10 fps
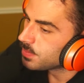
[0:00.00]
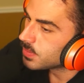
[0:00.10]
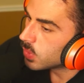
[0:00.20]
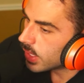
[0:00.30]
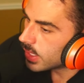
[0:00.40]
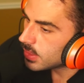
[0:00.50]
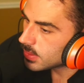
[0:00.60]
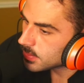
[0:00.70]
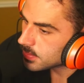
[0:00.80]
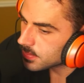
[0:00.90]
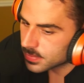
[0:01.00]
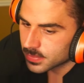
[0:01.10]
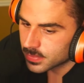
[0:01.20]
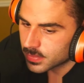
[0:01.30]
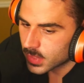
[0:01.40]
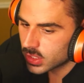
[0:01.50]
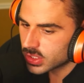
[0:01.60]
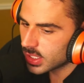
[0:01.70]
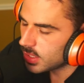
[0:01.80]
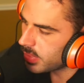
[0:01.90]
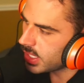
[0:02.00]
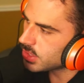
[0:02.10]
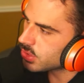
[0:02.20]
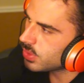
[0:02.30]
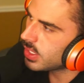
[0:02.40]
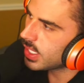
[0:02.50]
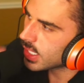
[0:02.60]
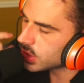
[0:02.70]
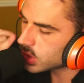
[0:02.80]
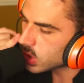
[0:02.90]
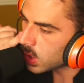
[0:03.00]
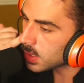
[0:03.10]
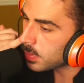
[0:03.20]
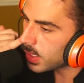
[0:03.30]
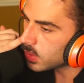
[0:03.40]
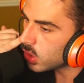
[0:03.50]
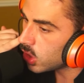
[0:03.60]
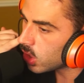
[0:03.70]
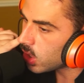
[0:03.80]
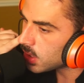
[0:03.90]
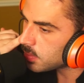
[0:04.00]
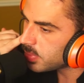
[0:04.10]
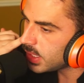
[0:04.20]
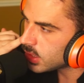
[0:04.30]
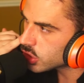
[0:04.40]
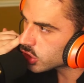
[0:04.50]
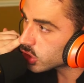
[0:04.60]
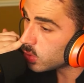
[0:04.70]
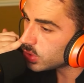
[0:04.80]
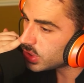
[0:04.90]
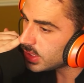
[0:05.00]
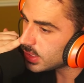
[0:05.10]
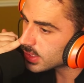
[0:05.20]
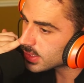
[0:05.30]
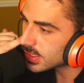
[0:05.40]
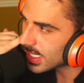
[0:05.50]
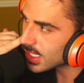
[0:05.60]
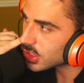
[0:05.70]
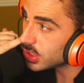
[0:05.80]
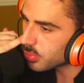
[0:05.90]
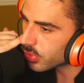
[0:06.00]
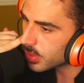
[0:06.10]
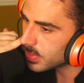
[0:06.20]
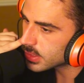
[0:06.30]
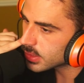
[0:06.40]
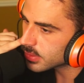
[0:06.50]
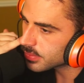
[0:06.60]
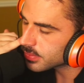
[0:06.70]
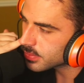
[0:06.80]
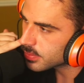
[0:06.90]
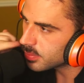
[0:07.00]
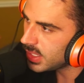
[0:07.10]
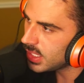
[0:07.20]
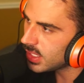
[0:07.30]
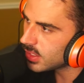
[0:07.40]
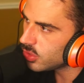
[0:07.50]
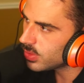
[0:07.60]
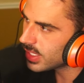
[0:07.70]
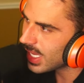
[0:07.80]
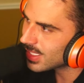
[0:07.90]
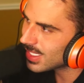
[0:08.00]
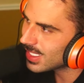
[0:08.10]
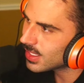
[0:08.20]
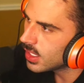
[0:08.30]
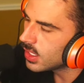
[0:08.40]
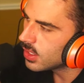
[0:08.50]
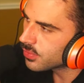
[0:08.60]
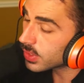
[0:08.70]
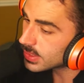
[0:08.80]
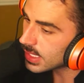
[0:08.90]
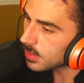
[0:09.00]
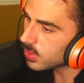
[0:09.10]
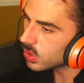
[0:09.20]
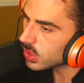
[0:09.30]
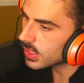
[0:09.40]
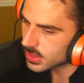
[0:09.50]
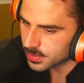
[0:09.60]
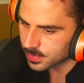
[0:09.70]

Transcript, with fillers: right? Because in Masonry, they actually talk about God being so genius, it's actually primitive, meaning you can't get, for example, look at this.